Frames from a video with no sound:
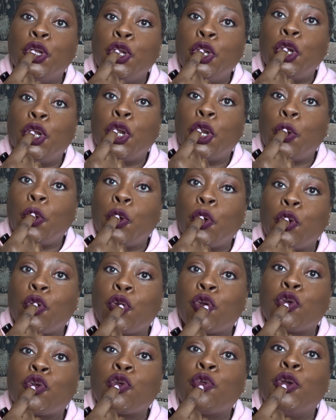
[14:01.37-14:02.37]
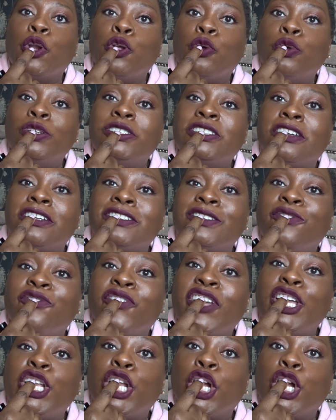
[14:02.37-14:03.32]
you know, that, when it all starts to fade